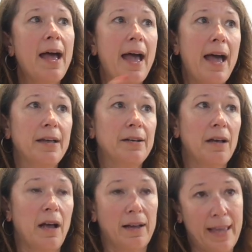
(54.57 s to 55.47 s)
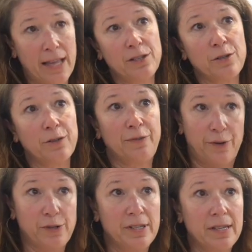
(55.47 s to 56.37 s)
had a canceled
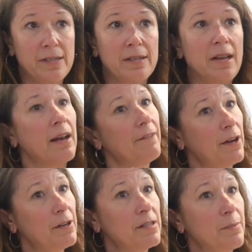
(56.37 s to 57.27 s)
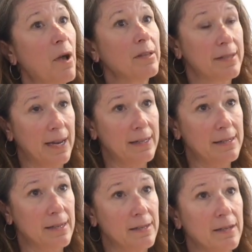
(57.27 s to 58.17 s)
first season and a very small second
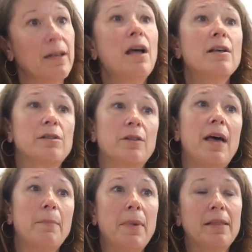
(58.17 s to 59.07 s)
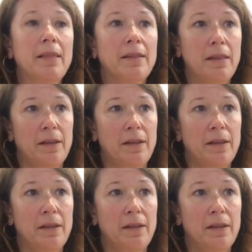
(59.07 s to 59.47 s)
season. So that meant that